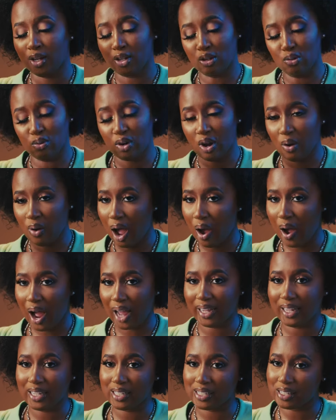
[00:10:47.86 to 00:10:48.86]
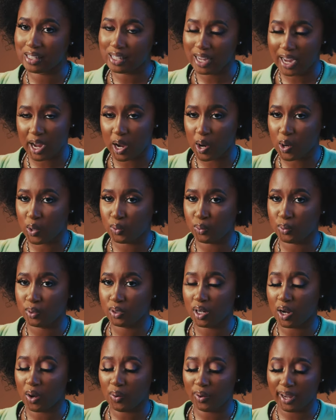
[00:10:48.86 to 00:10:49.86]
you know how I gets down,
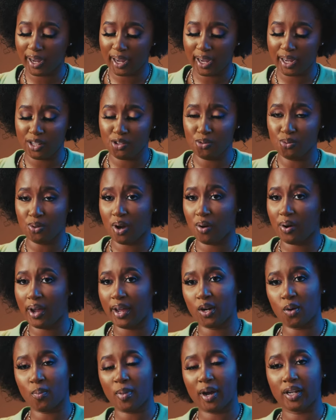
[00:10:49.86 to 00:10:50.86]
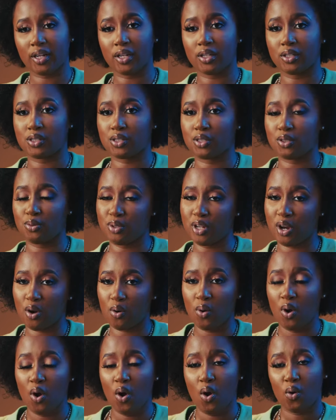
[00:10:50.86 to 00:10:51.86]
okay? You know ain't nobody in the
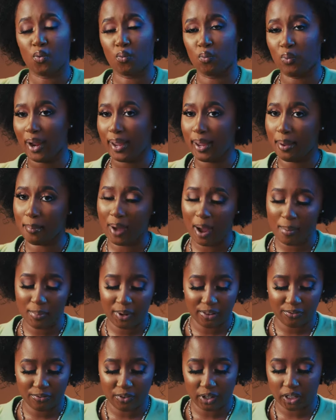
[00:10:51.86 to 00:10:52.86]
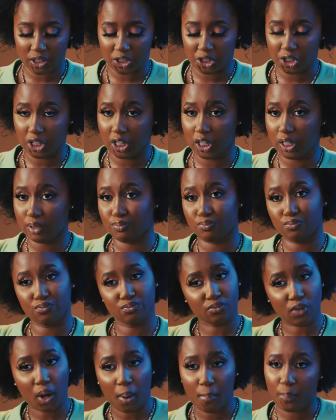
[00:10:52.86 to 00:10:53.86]
studio writing my motherfucking shit.
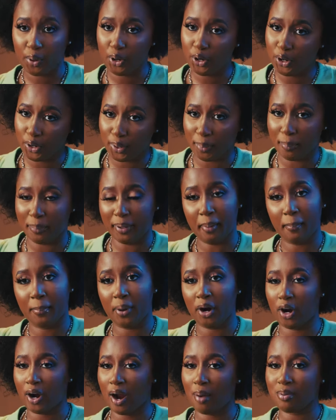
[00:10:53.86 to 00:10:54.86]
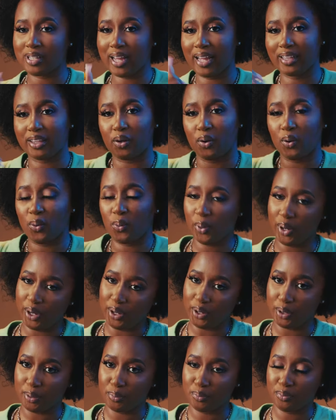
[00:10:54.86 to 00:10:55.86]
Purr, big purr, I was at the
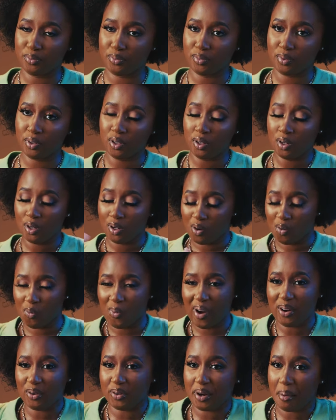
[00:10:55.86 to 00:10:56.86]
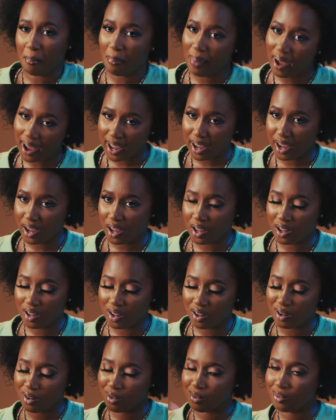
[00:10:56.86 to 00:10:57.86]
crib, right on the mic,
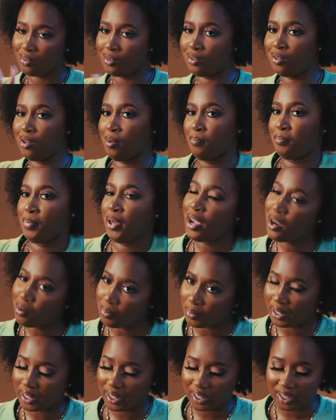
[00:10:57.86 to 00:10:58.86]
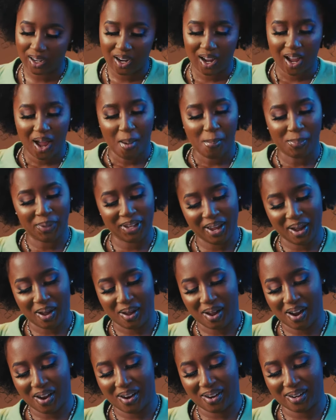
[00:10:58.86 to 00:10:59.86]
period. But
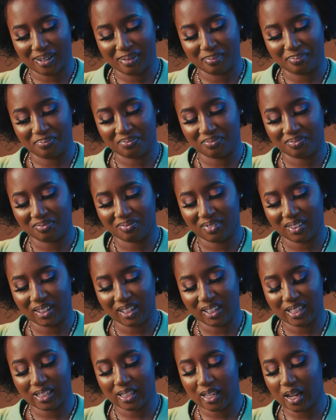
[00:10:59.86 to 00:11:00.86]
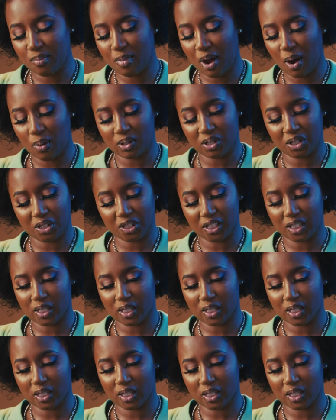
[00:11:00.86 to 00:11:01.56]
yeah, um, Slut Out was just